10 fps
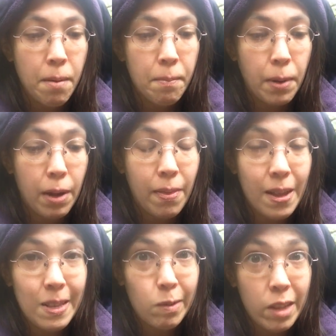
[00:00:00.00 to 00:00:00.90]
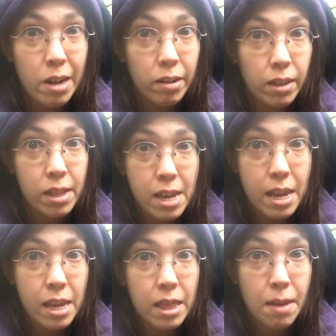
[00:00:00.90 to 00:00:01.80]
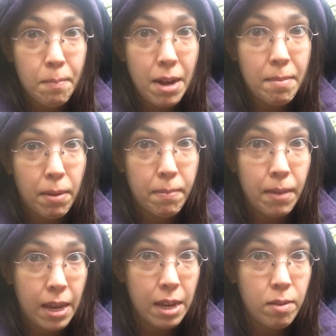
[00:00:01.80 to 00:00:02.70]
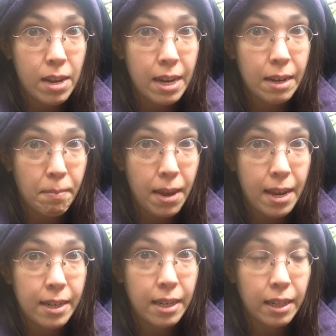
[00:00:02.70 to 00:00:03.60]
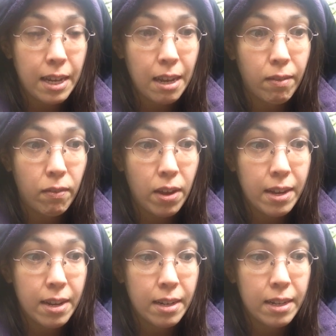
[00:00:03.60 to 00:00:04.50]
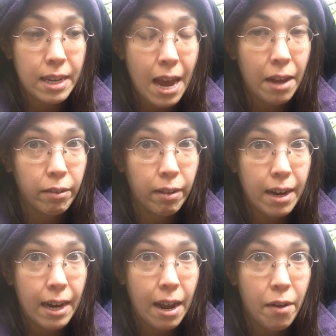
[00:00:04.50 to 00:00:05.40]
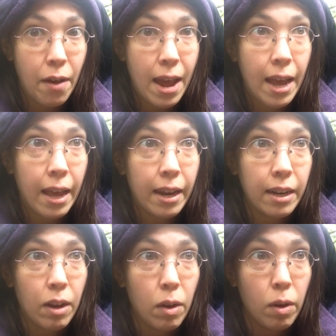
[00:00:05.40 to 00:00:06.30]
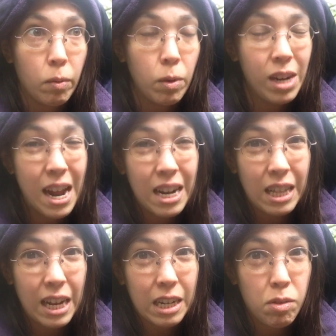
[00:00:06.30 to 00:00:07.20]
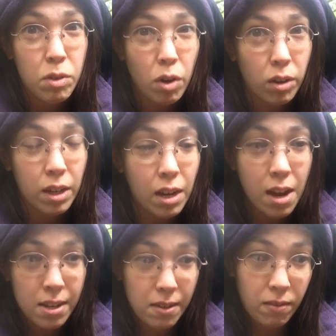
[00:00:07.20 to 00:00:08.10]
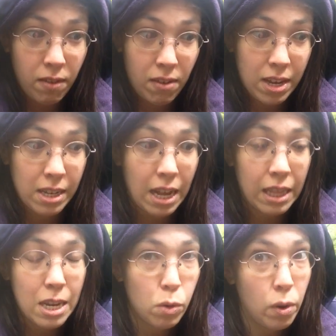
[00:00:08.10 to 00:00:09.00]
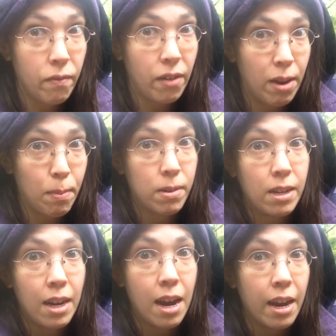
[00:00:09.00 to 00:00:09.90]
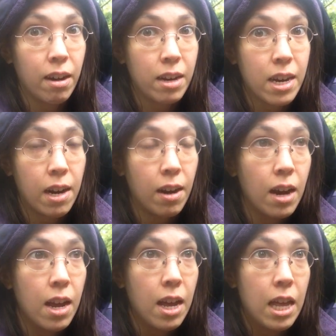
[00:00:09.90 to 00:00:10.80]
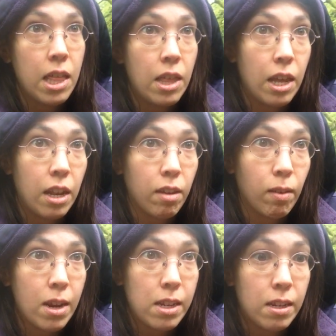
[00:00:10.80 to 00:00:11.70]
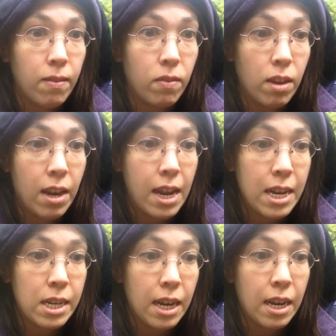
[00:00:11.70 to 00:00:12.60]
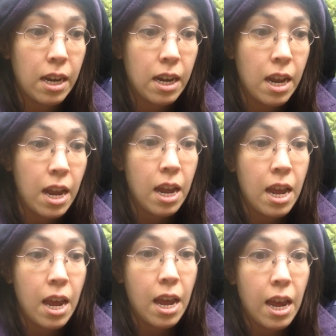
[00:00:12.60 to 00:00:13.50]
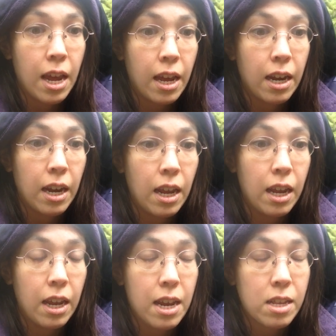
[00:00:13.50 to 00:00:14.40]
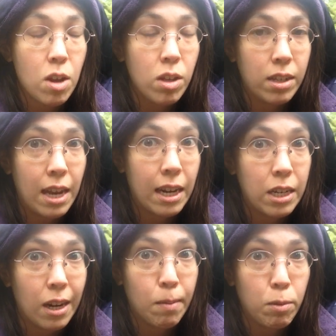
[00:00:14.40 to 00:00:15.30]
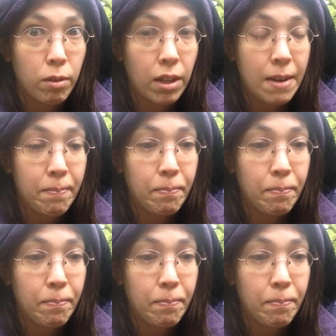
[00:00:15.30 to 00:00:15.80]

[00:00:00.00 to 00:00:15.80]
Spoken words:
But that's literally the minimum that you need to make to live in Seattle right now. And we're kind of like New York. The cost of living is at least 25% higher here than the rest of the nation. And it's all the tech jobs, really.